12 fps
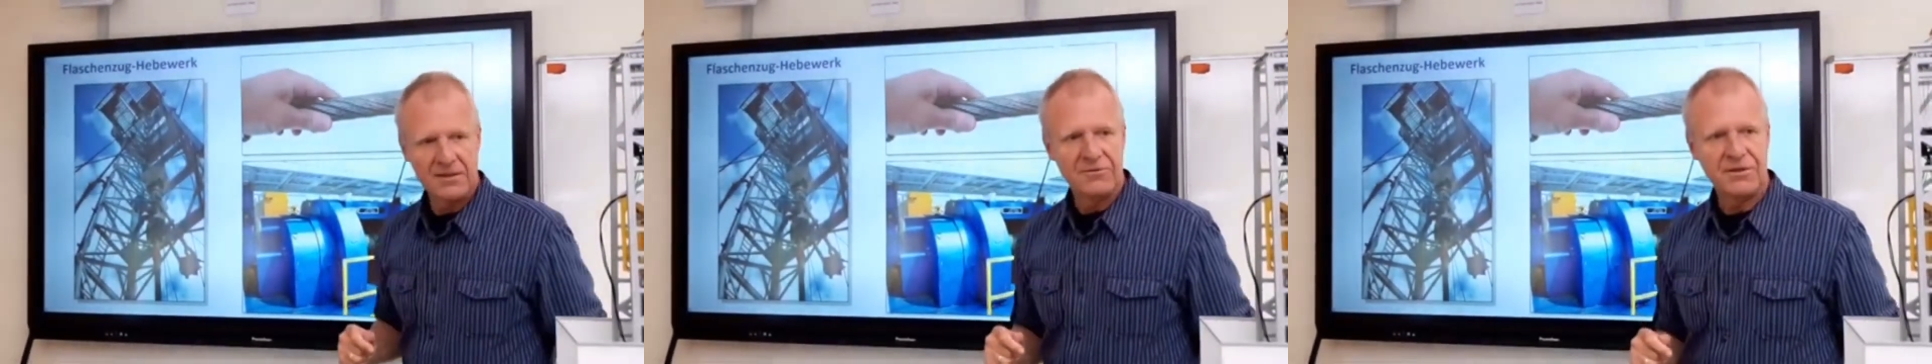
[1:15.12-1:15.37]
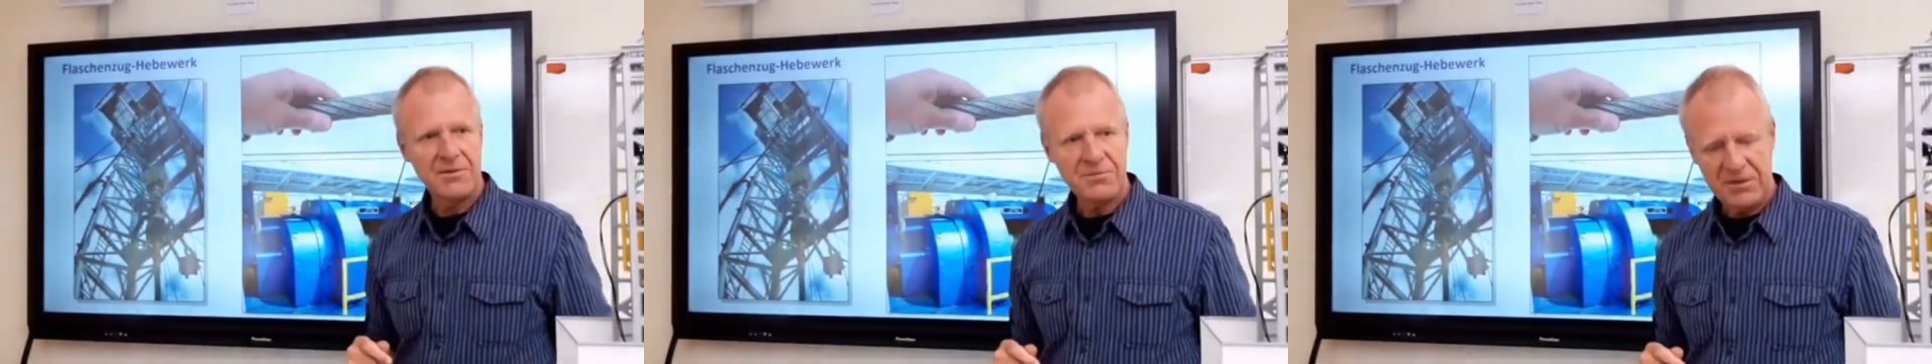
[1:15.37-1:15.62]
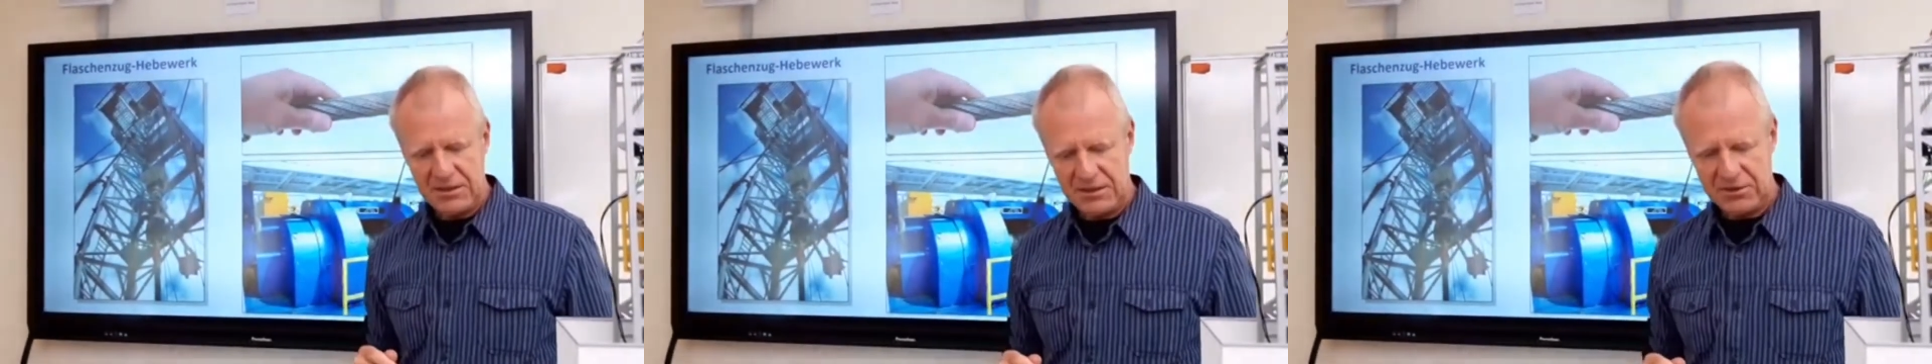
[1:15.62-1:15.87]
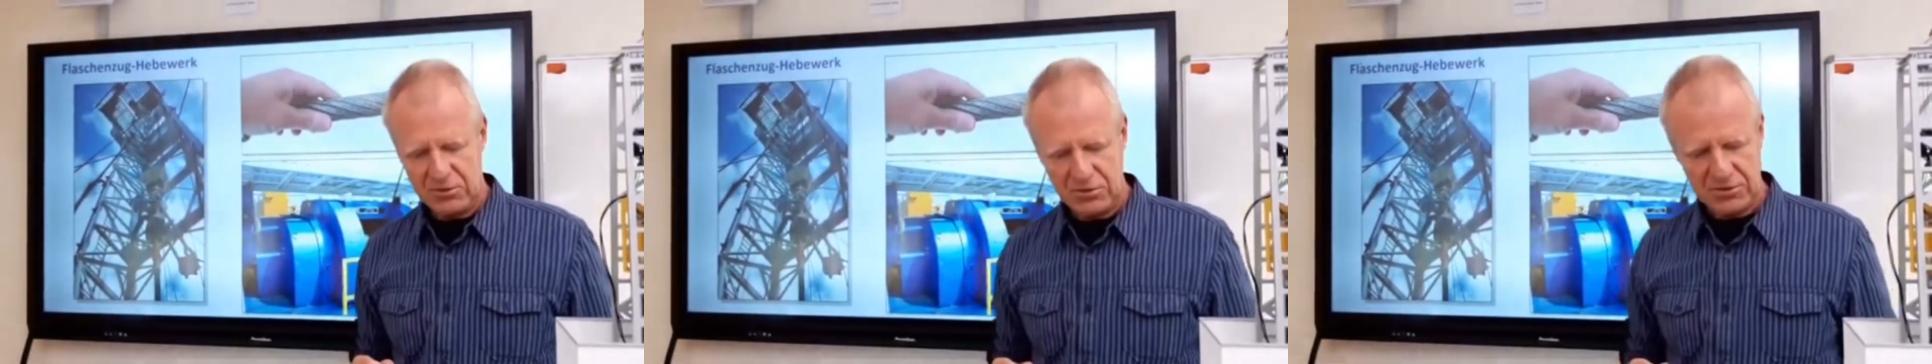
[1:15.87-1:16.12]
Here
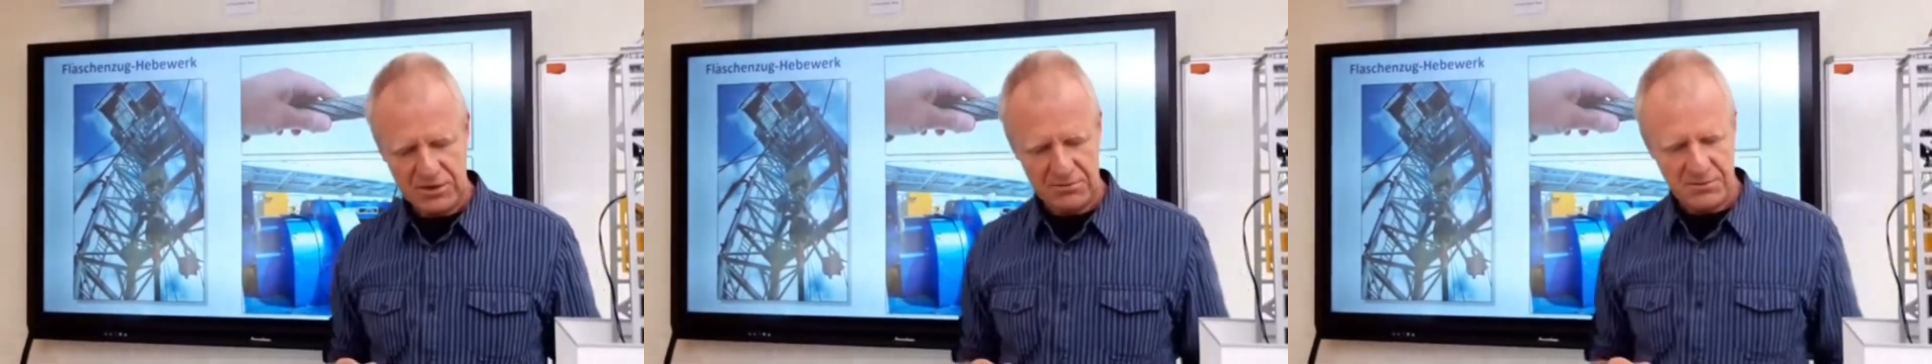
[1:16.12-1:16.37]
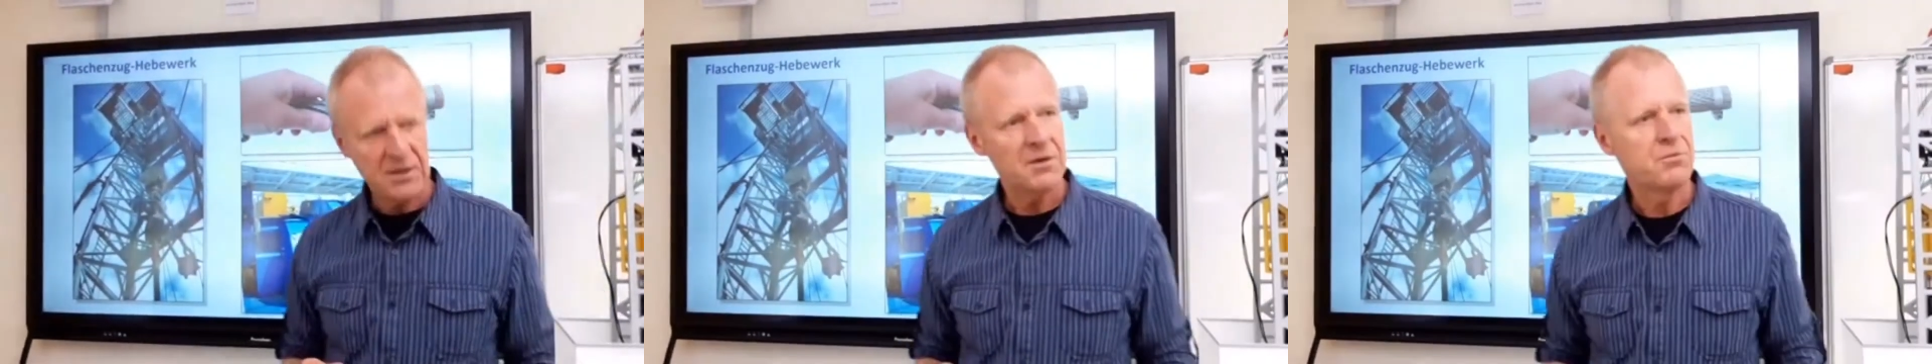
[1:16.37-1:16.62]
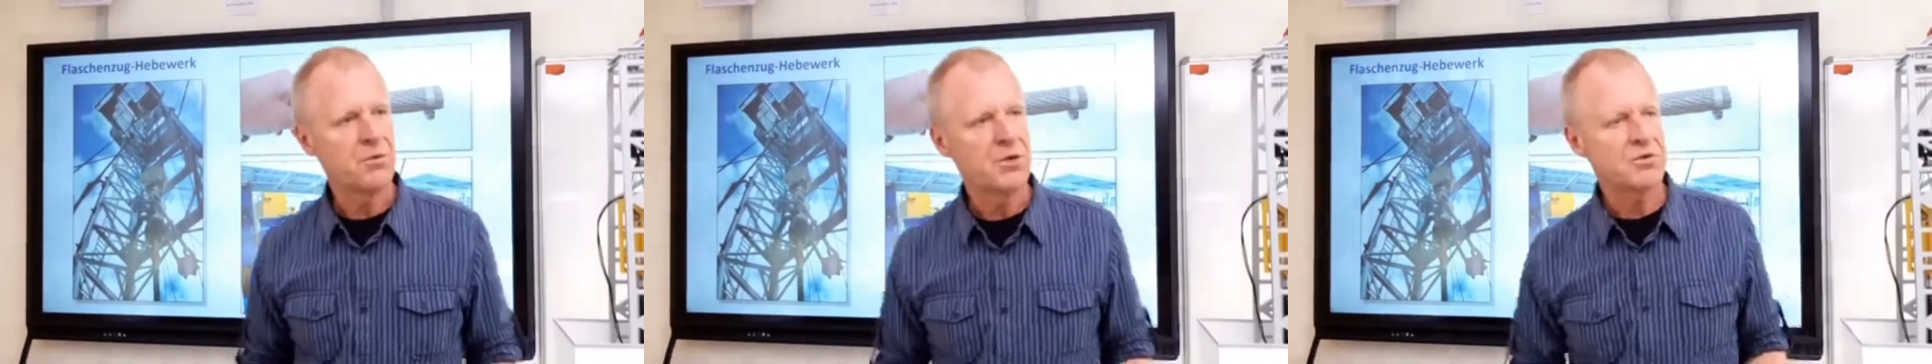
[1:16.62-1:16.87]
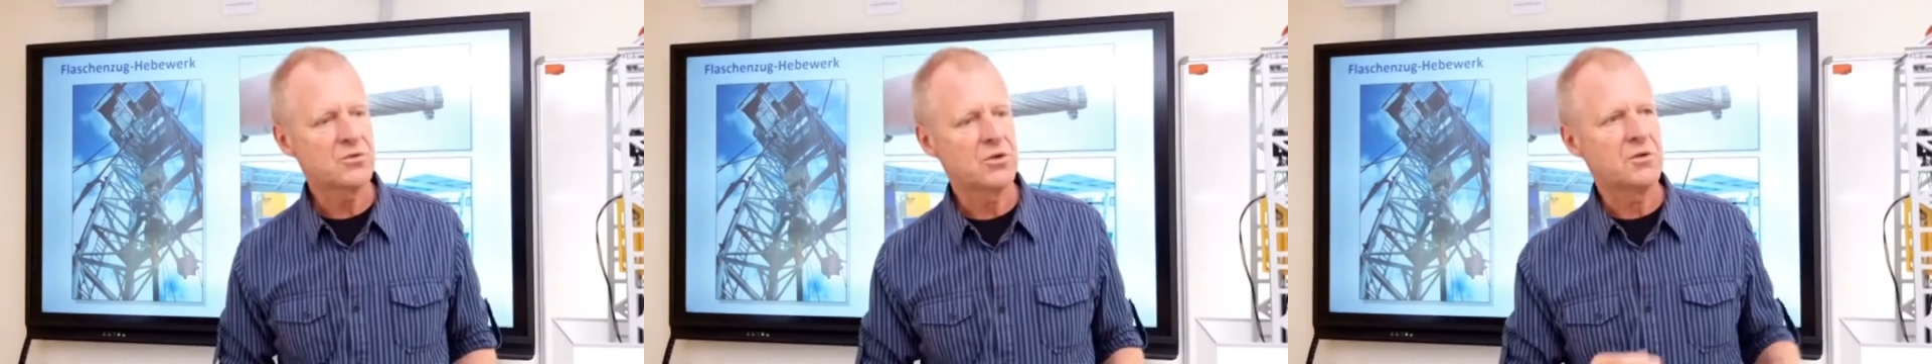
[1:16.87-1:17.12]
in our own model
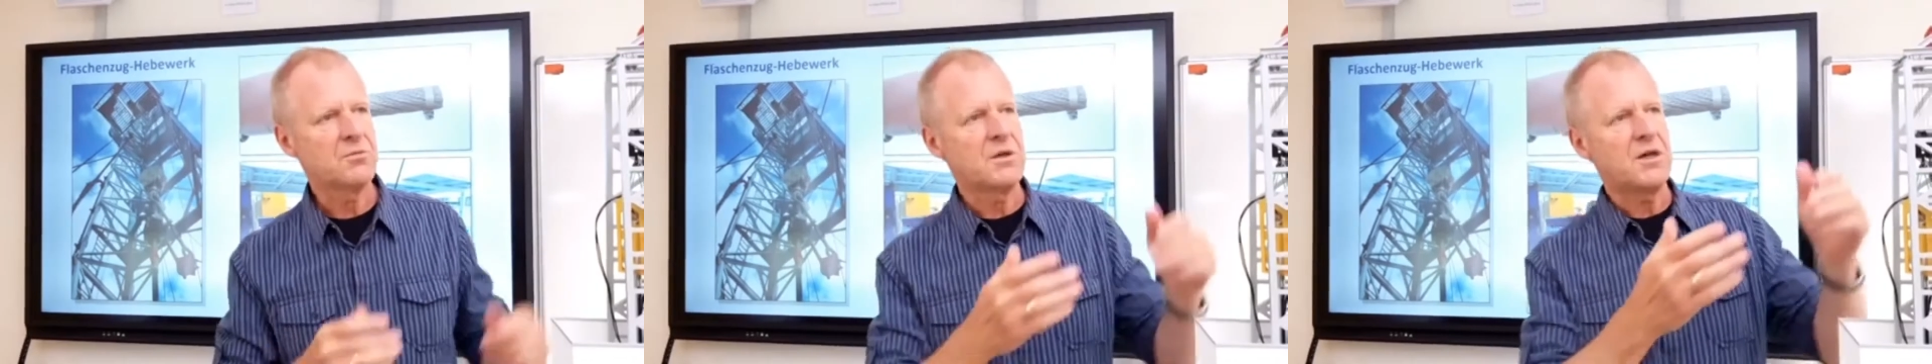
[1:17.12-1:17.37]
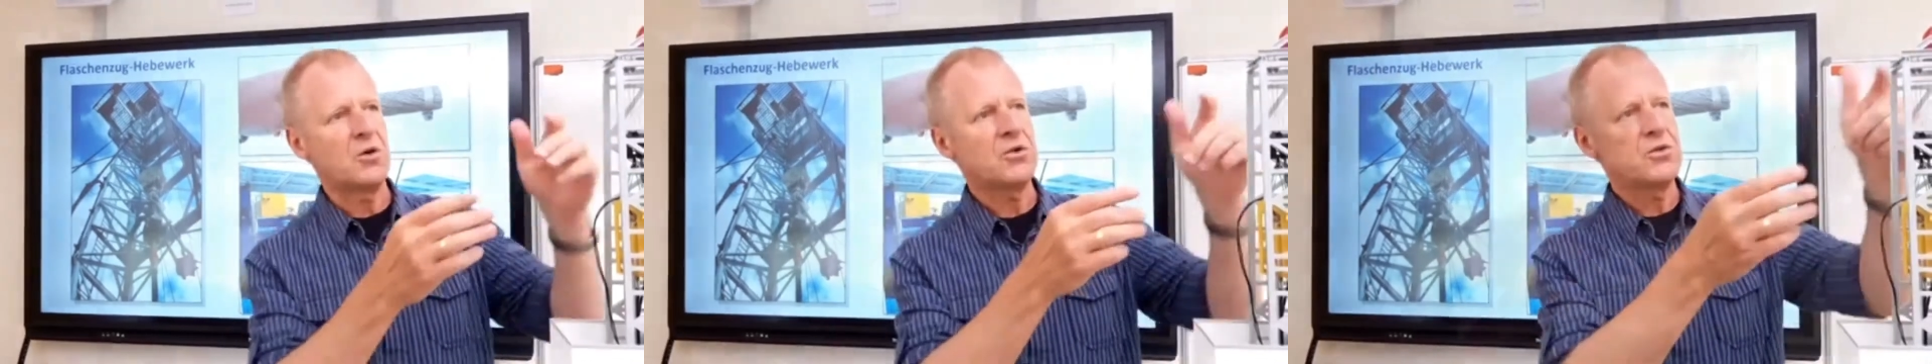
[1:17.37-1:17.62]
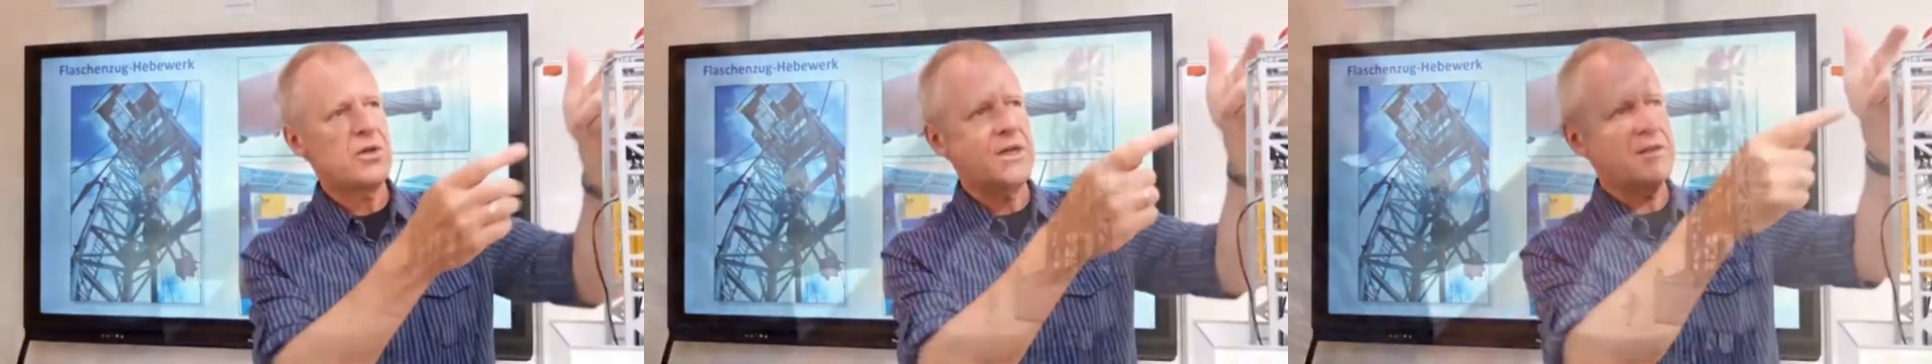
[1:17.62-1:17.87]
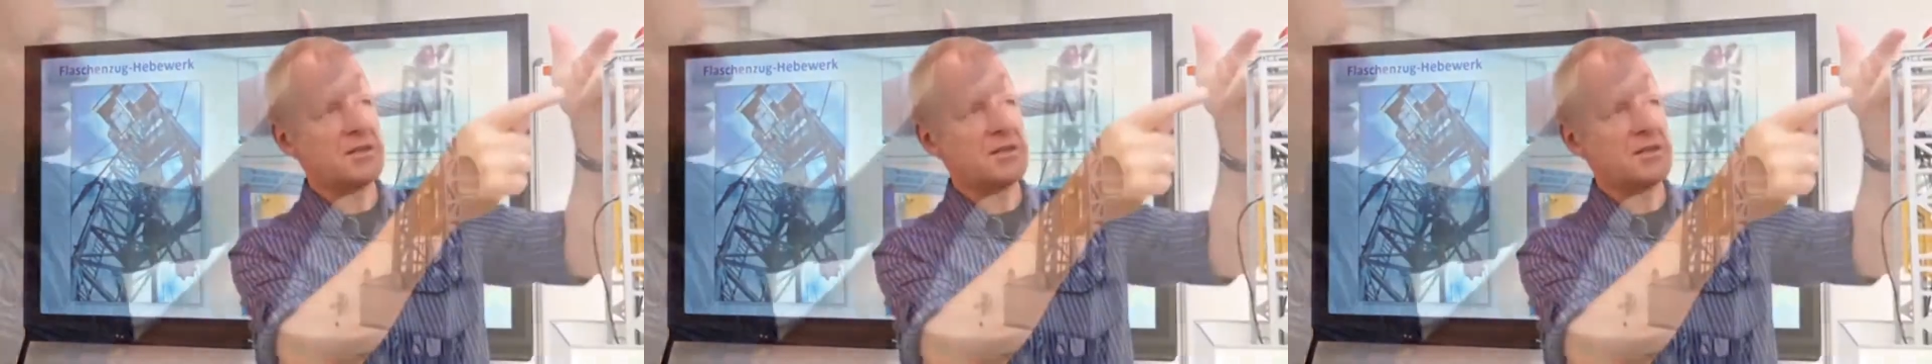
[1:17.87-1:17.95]
derrick, we can